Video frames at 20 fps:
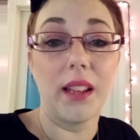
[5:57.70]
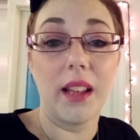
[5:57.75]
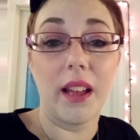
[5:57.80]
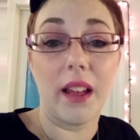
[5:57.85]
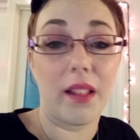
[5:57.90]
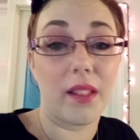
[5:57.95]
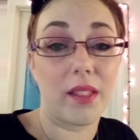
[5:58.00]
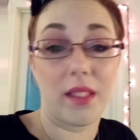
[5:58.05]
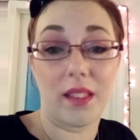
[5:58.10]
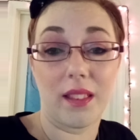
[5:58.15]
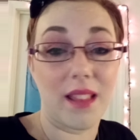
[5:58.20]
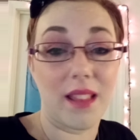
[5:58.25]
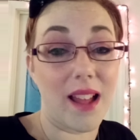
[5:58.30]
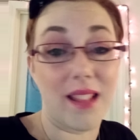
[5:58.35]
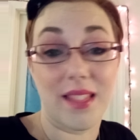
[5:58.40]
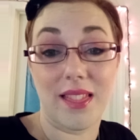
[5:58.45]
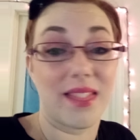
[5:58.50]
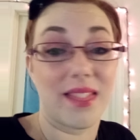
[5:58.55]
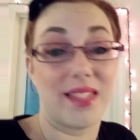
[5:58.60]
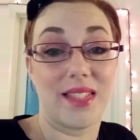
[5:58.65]
Other than
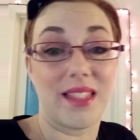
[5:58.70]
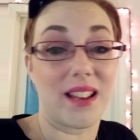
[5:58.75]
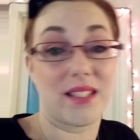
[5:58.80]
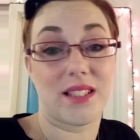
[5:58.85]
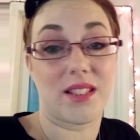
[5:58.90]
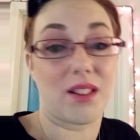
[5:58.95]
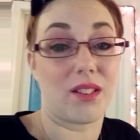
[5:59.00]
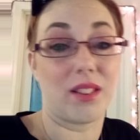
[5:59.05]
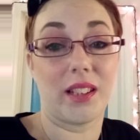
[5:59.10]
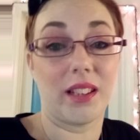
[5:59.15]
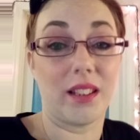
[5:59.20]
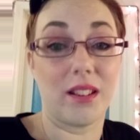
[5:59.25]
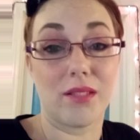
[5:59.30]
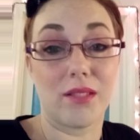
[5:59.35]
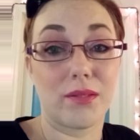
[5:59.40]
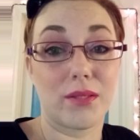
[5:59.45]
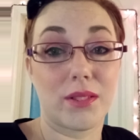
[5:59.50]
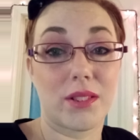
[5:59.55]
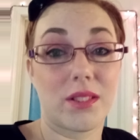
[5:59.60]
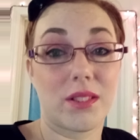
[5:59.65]
that, that's all he
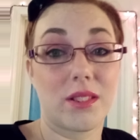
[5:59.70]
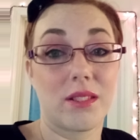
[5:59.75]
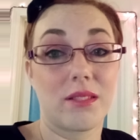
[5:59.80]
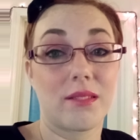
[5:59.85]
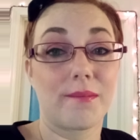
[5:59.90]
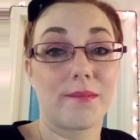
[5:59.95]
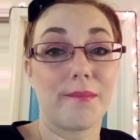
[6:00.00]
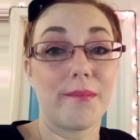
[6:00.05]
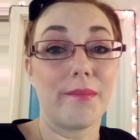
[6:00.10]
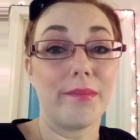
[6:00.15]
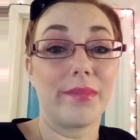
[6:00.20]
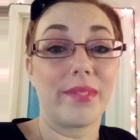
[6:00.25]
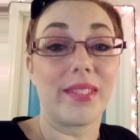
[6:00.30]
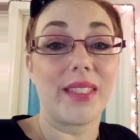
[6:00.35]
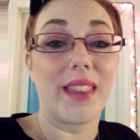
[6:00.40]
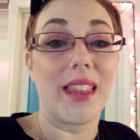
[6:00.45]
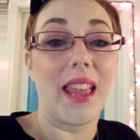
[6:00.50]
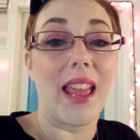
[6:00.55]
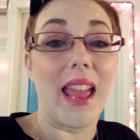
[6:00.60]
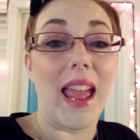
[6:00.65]
knows.
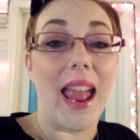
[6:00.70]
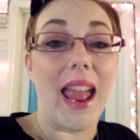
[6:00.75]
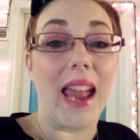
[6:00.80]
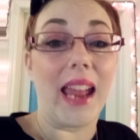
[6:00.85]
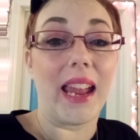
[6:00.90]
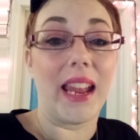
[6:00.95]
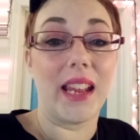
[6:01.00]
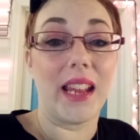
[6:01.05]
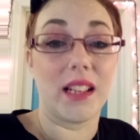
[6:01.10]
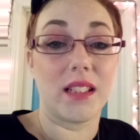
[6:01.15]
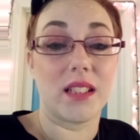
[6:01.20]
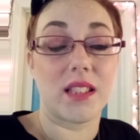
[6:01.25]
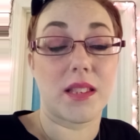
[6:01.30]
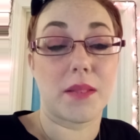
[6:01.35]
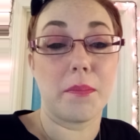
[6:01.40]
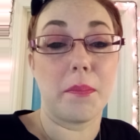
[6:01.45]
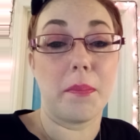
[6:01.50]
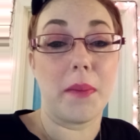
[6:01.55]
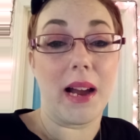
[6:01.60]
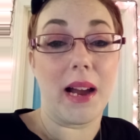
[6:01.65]

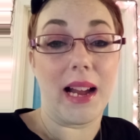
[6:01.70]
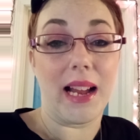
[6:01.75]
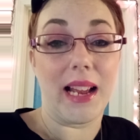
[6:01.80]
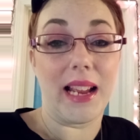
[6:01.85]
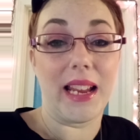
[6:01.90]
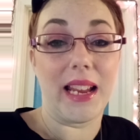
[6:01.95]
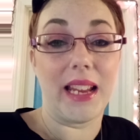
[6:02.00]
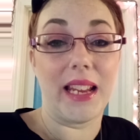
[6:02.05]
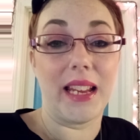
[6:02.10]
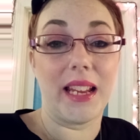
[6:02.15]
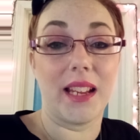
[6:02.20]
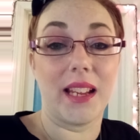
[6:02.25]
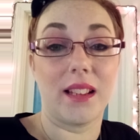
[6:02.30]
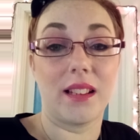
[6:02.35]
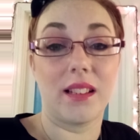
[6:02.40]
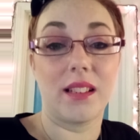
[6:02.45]
And my